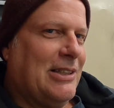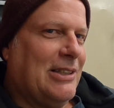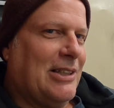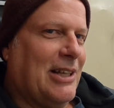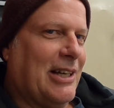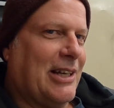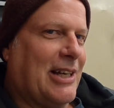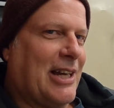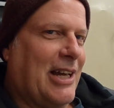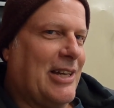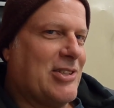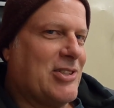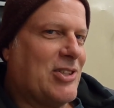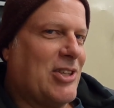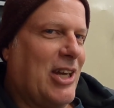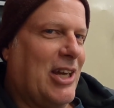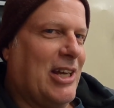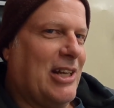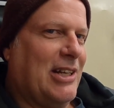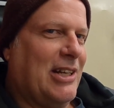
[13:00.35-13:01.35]
like I
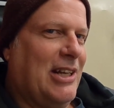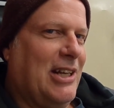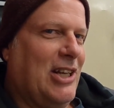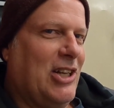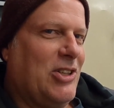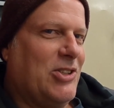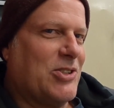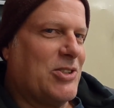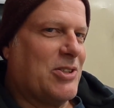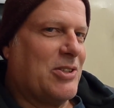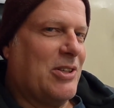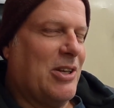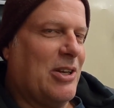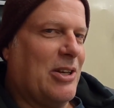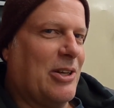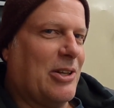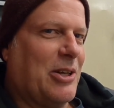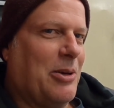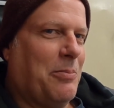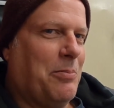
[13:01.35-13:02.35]
say, it needs
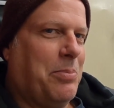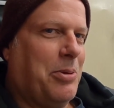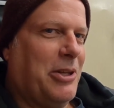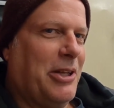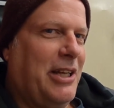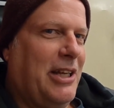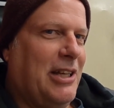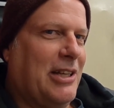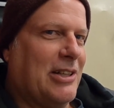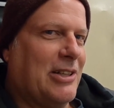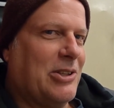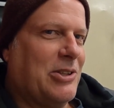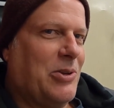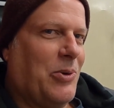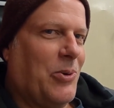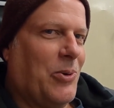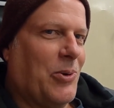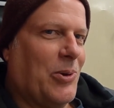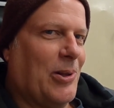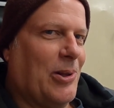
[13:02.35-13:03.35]
a complete and
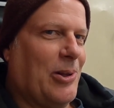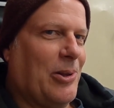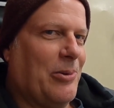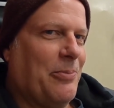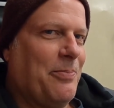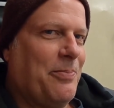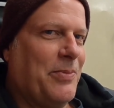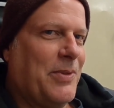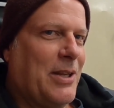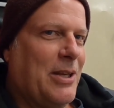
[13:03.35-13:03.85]
total